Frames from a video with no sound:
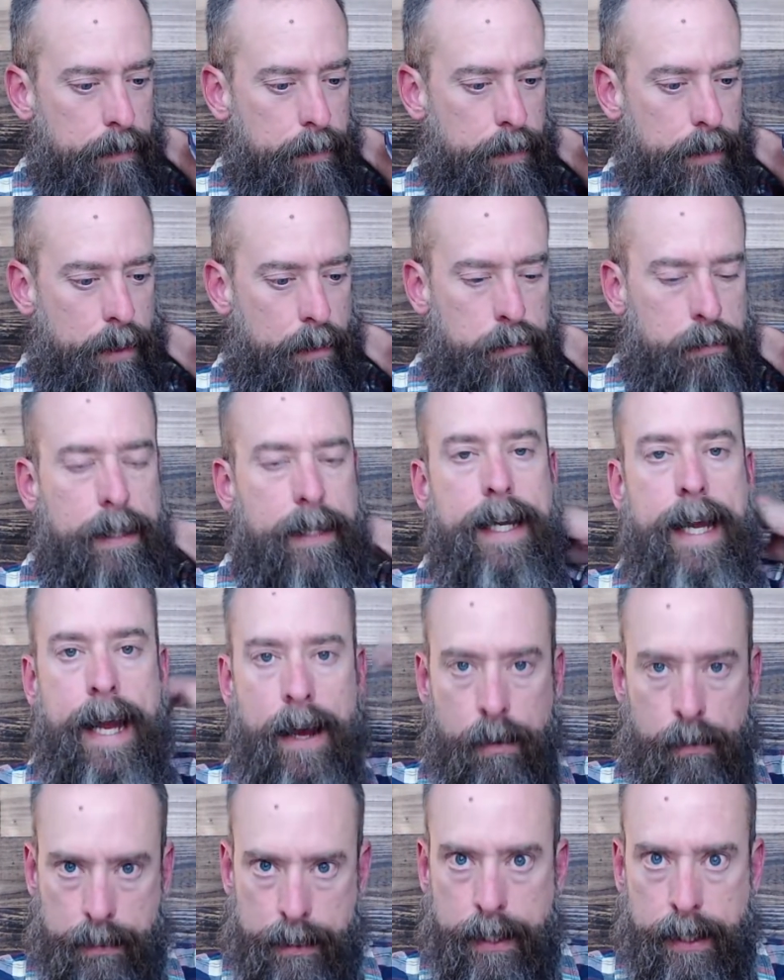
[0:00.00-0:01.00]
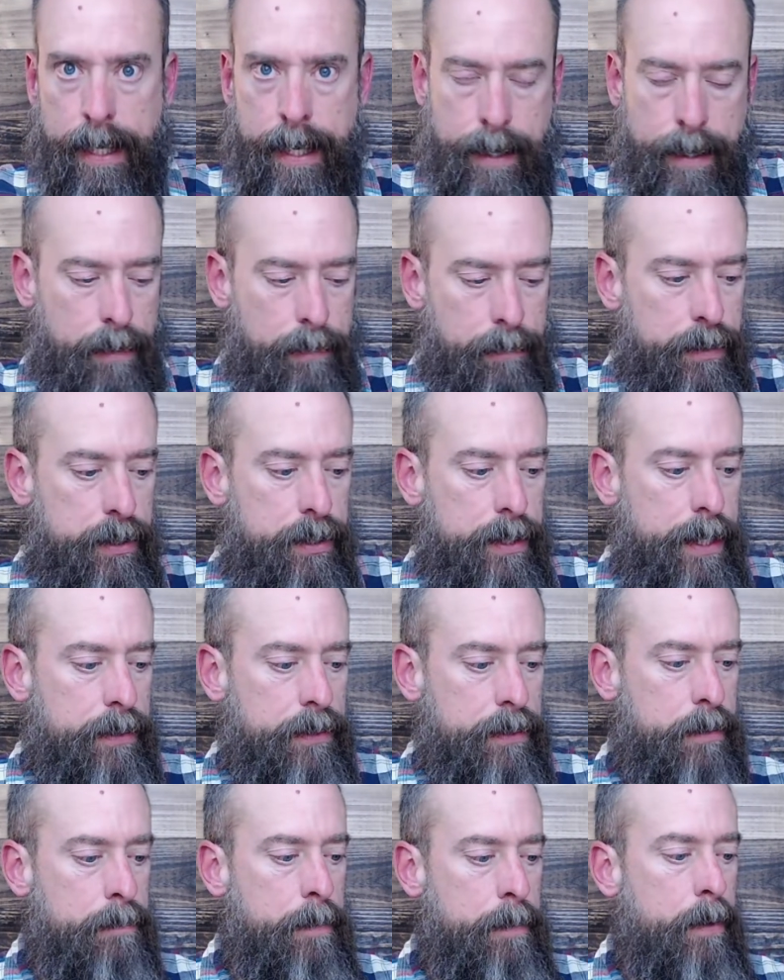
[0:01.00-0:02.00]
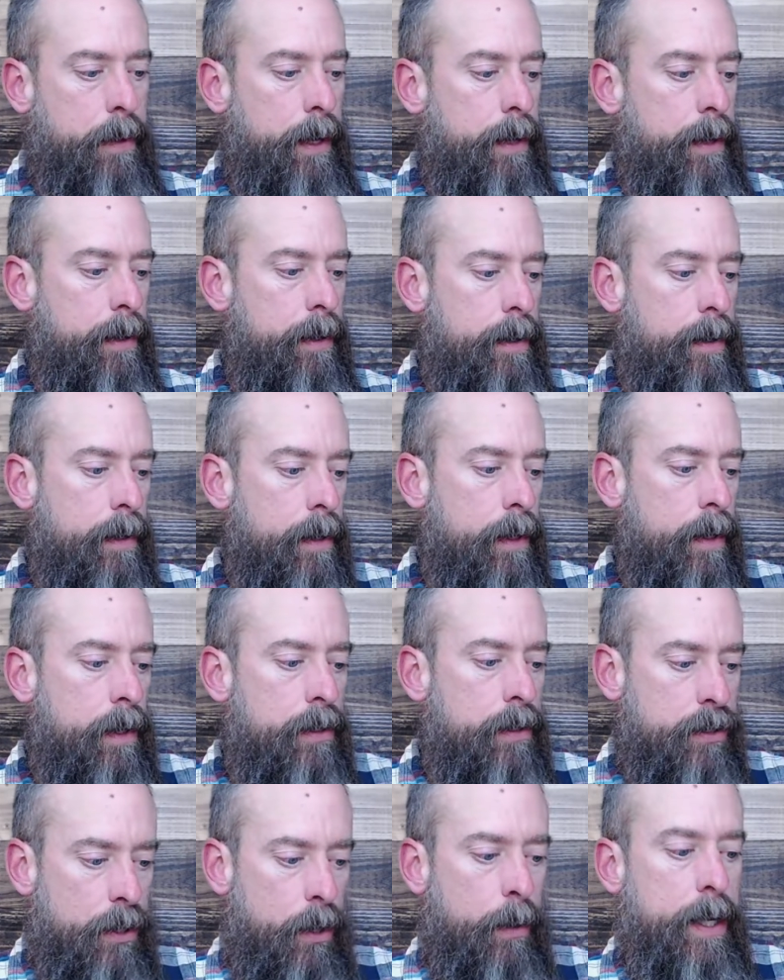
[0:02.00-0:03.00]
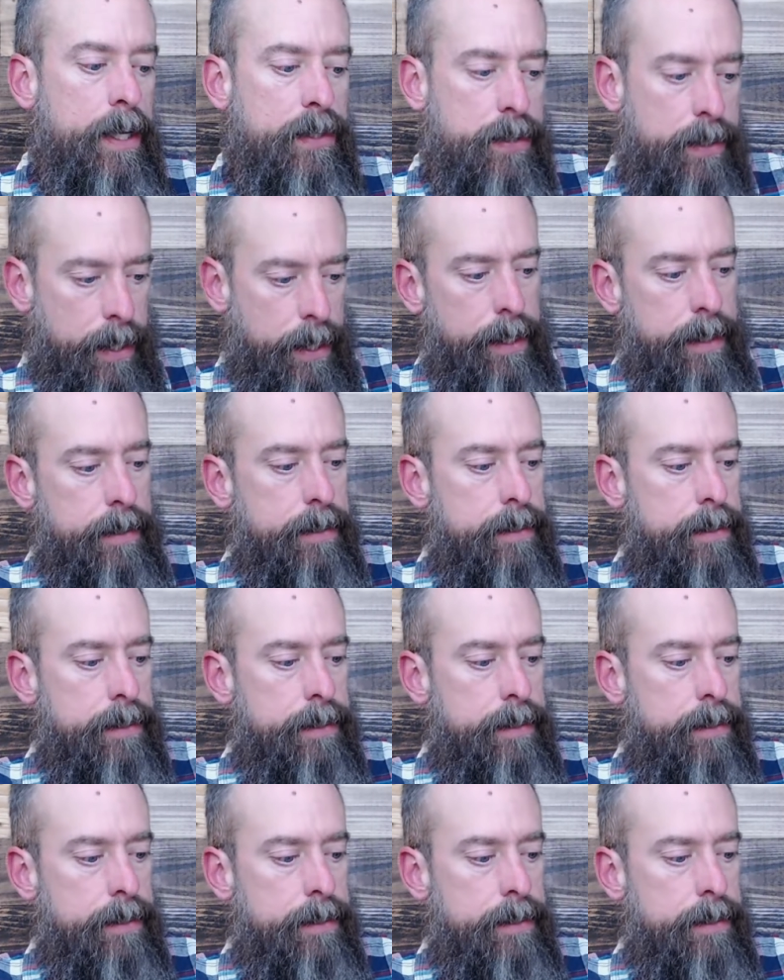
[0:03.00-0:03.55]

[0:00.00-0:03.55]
A recount, again, of his testimony. So he says,